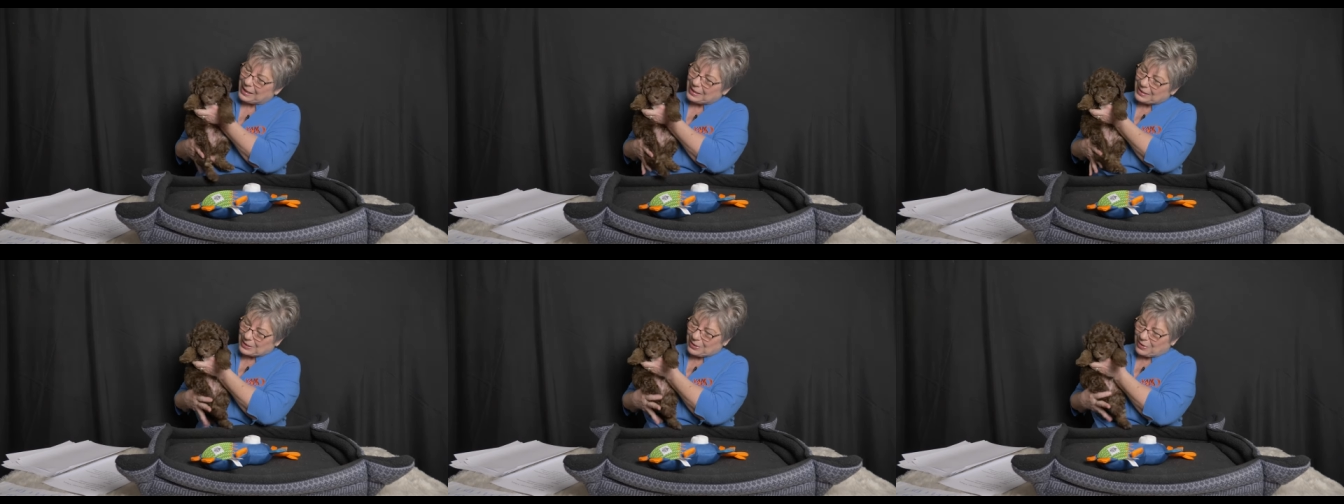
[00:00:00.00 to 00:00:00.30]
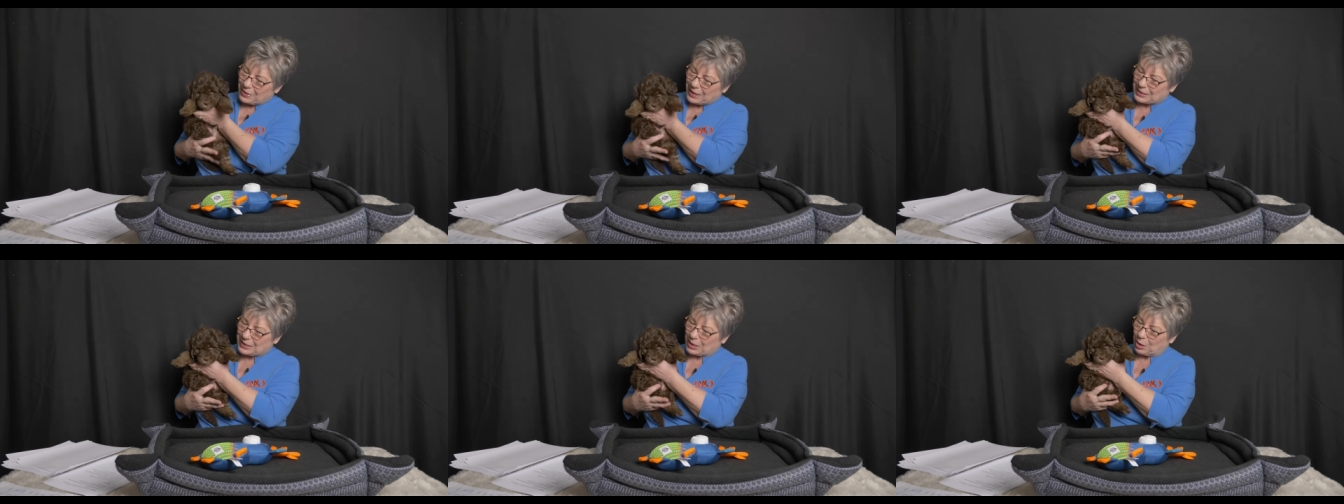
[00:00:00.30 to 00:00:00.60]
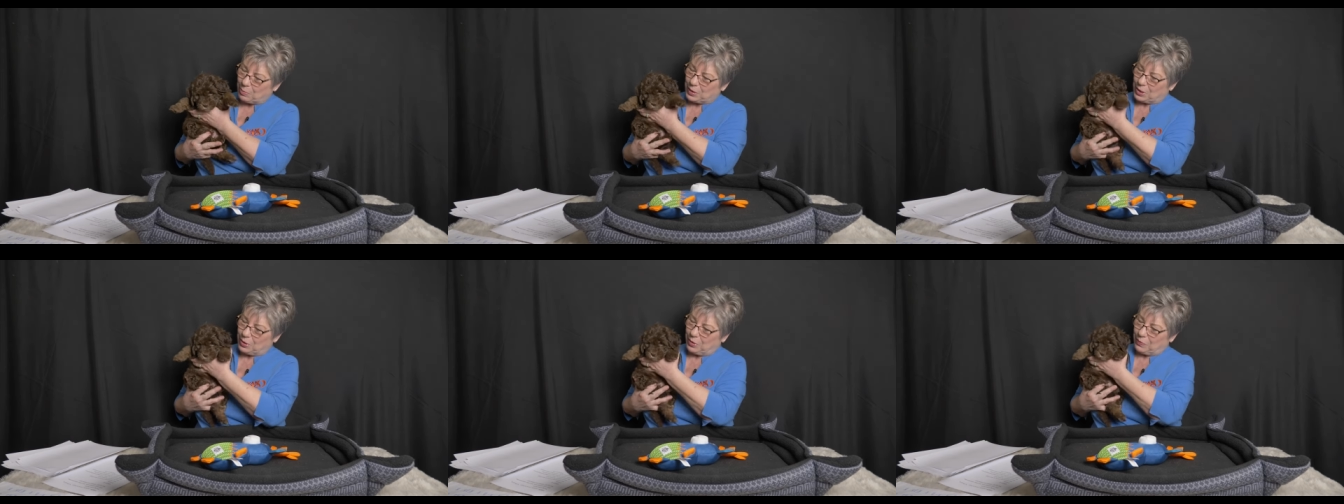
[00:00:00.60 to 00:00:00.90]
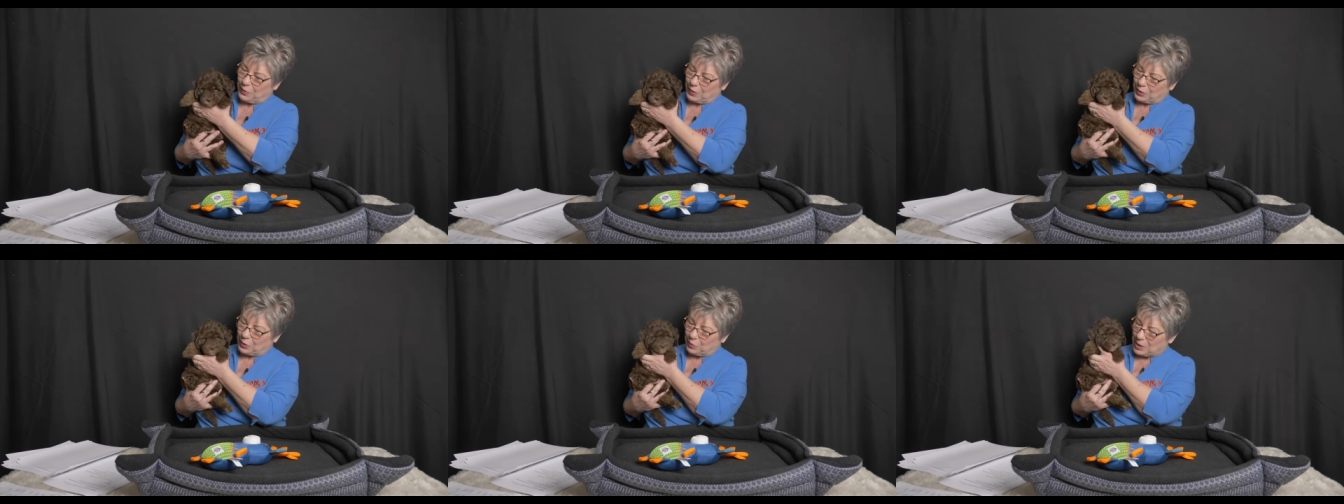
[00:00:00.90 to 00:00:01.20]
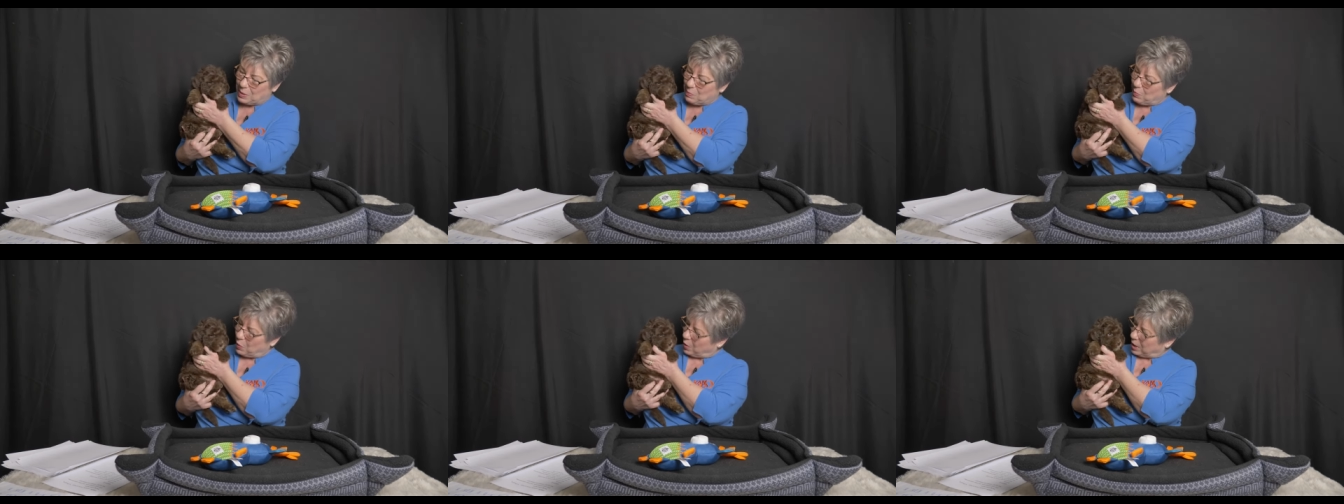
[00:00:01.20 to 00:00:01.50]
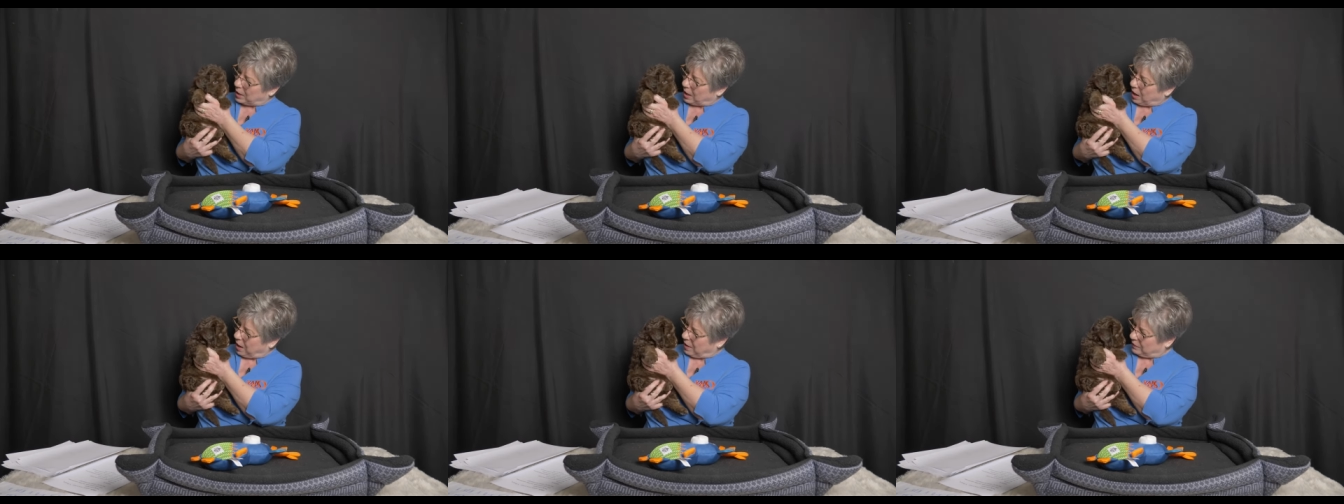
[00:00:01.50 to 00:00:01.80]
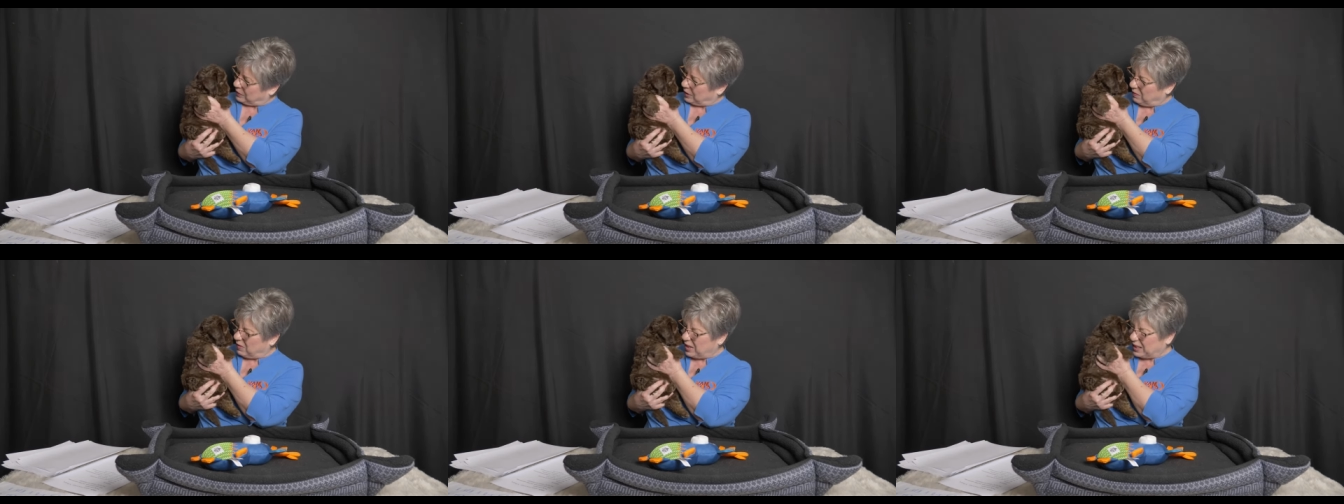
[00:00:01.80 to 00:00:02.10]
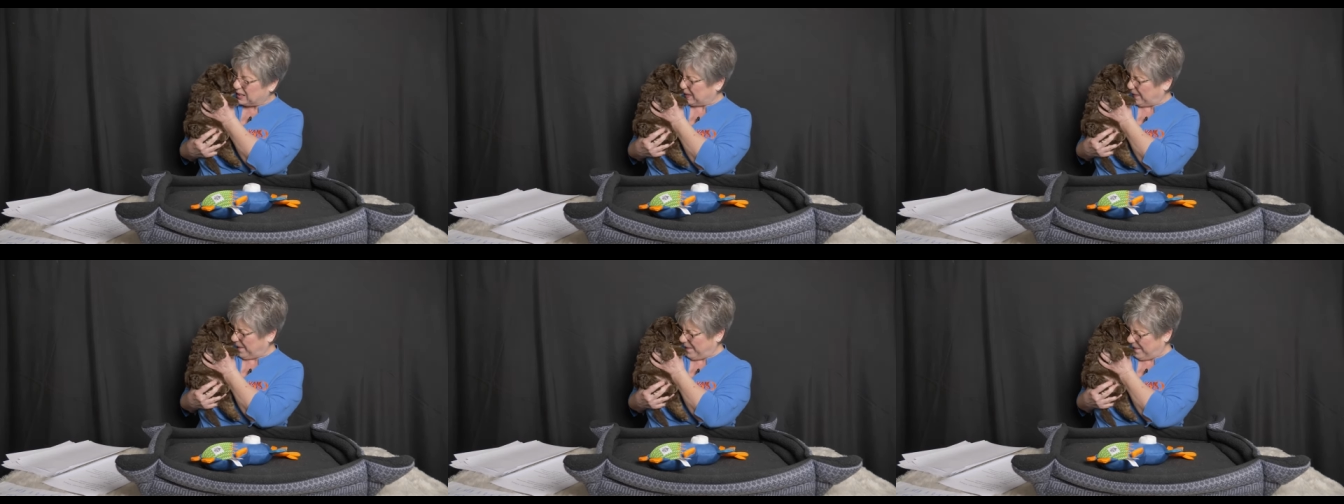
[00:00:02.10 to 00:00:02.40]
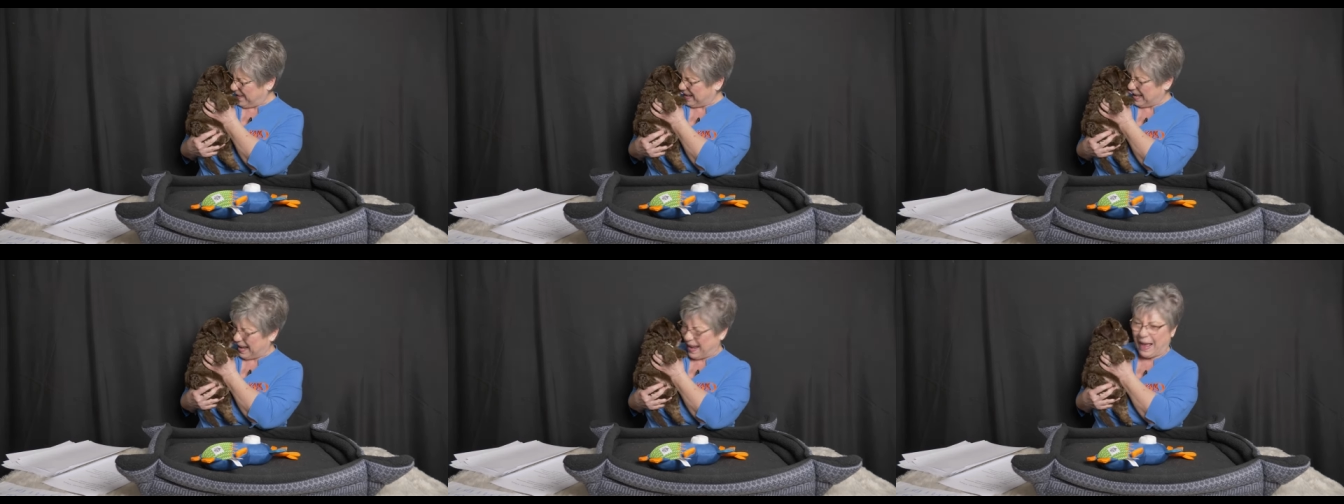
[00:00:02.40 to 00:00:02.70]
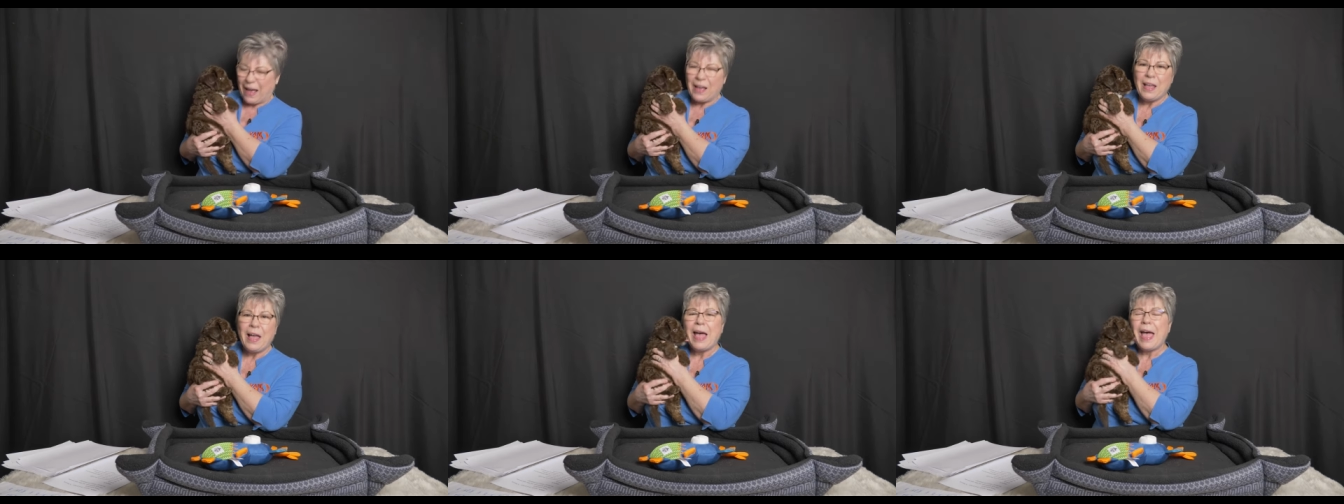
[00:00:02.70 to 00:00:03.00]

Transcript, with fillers: So that's our beautiful green boy off to Victoria.